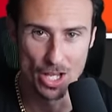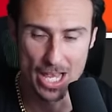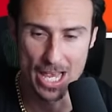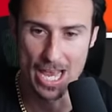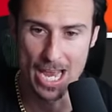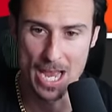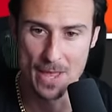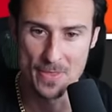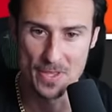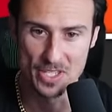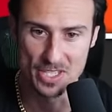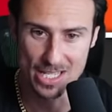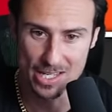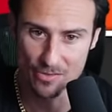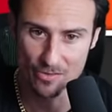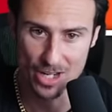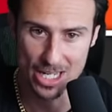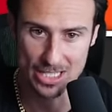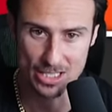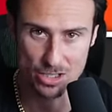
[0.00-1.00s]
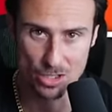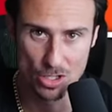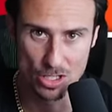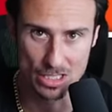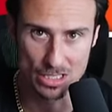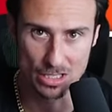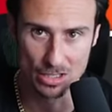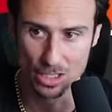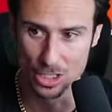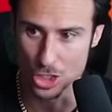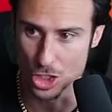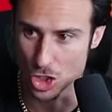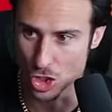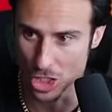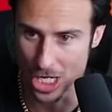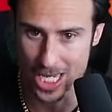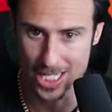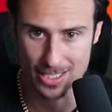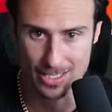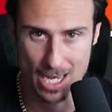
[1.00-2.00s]
And the defense looks
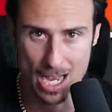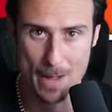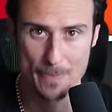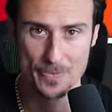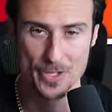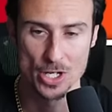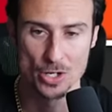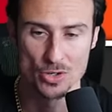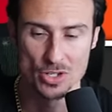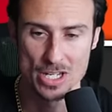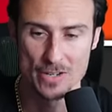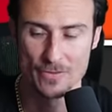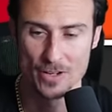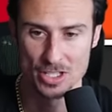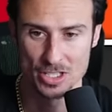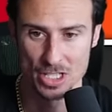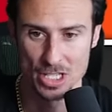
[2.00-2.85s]
legit top tier defense,